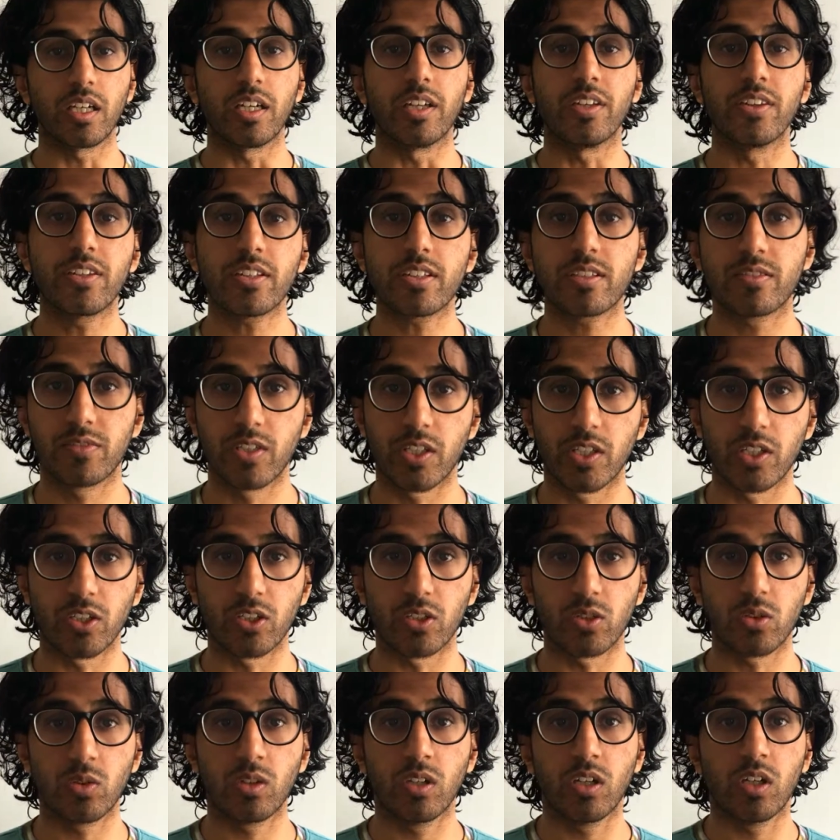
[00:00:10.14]
In this
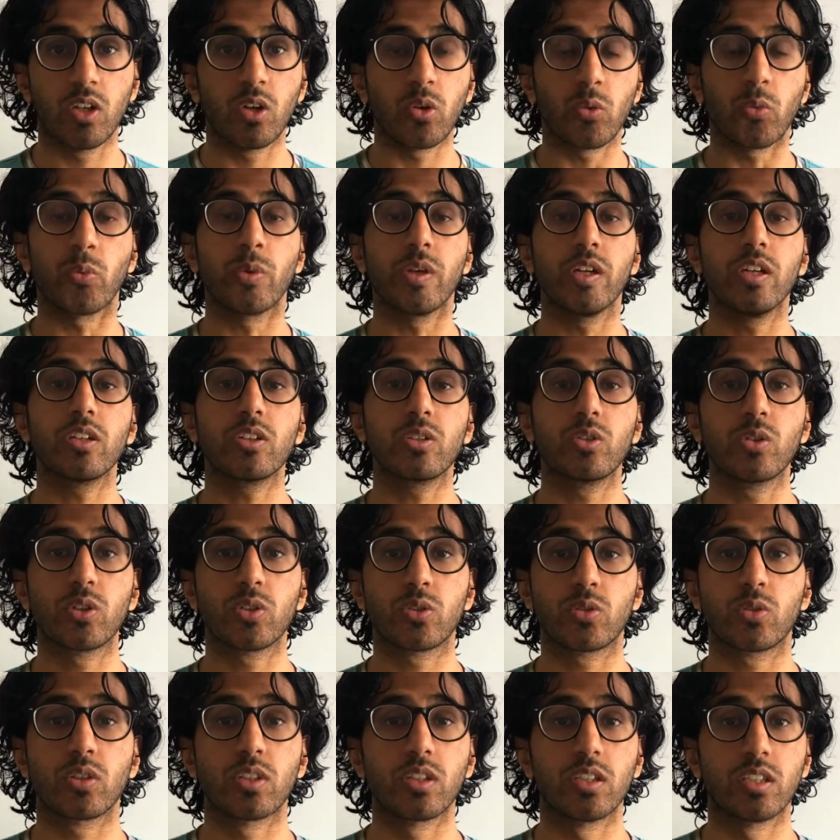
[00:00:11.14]
video, we are going
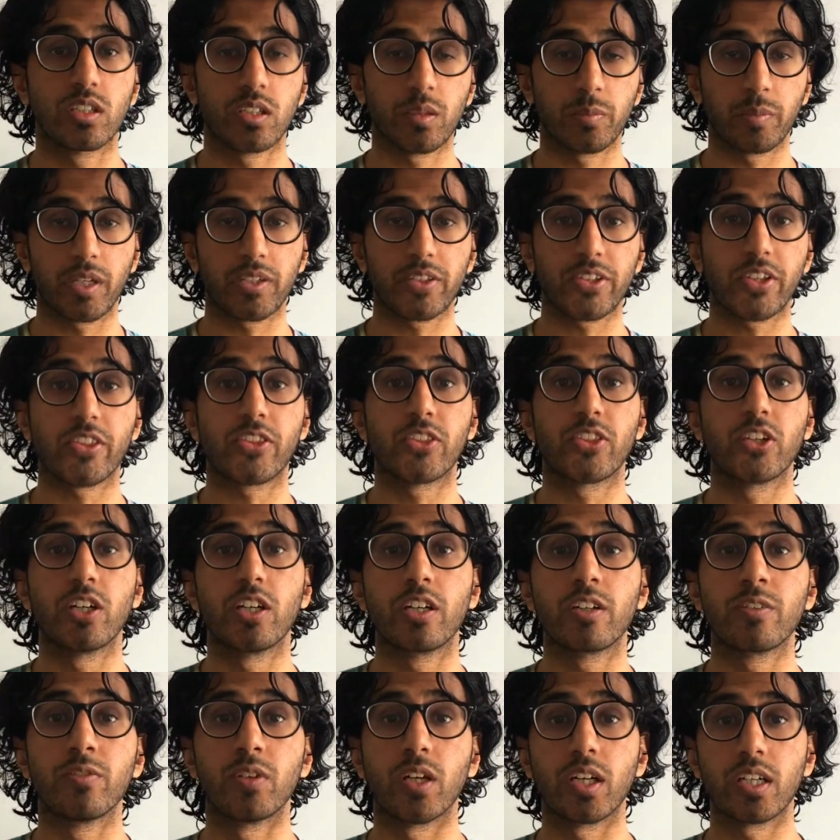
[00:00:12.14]
to learn about the
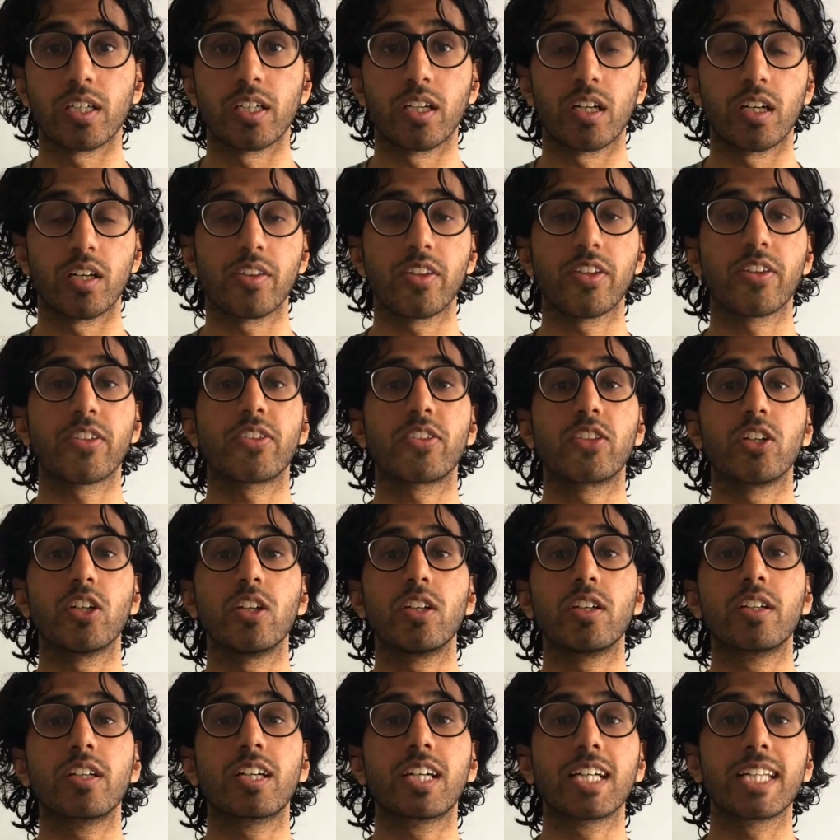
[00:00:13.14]
third varga, the
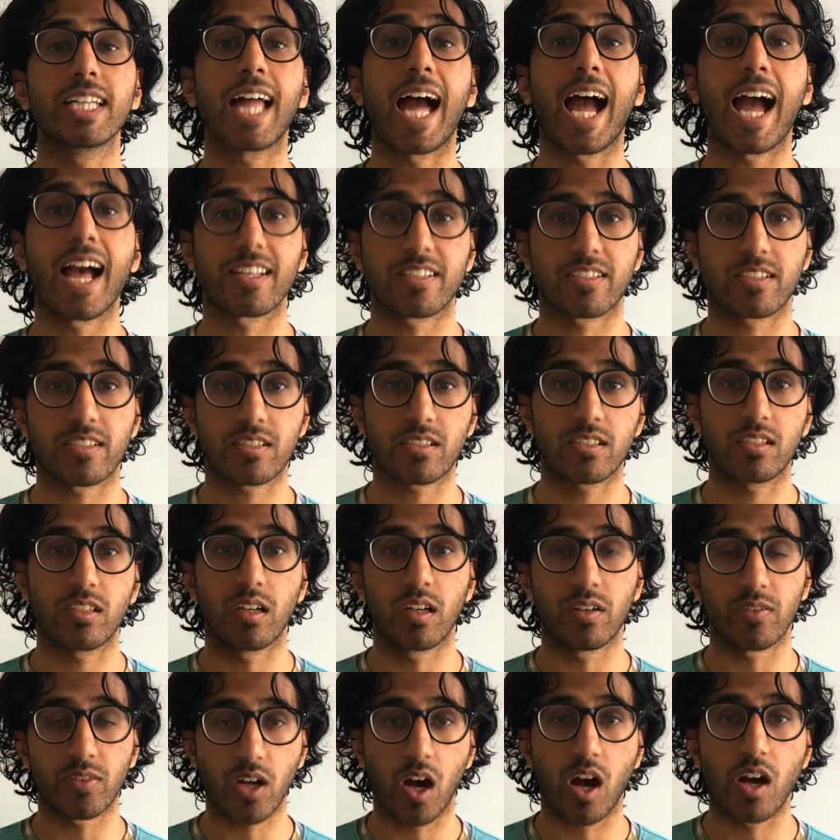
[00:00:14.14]
third class
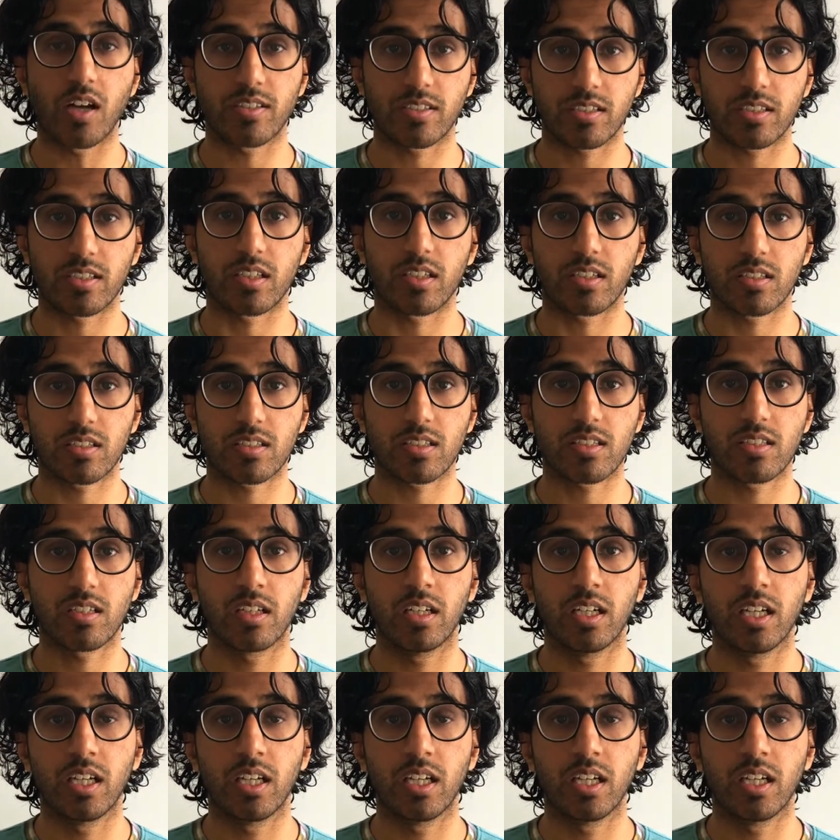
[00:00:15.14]
of consonants.